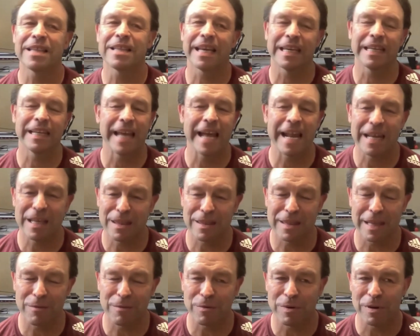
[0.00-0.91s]
like in
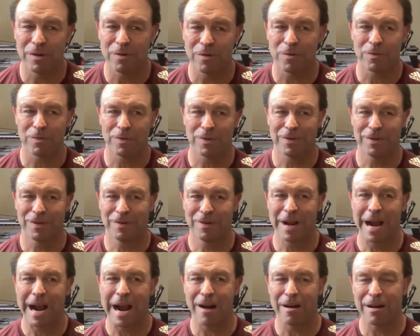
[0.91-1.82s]
anything where you're
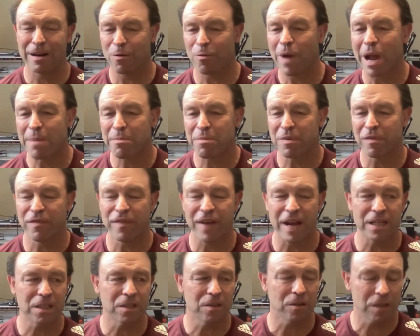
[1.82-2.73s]
hiring the right
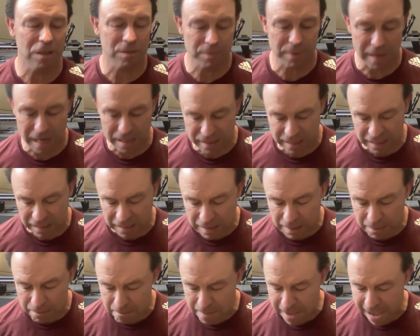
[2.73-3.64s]
professionals. But I think
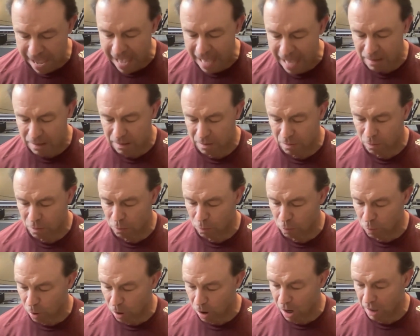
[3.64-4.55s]
the mat
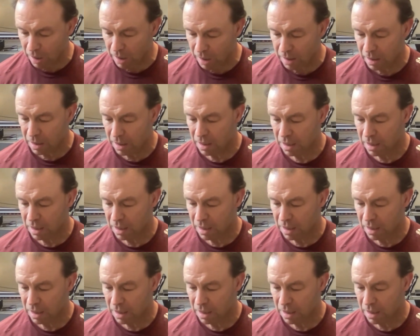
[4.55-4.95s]
work,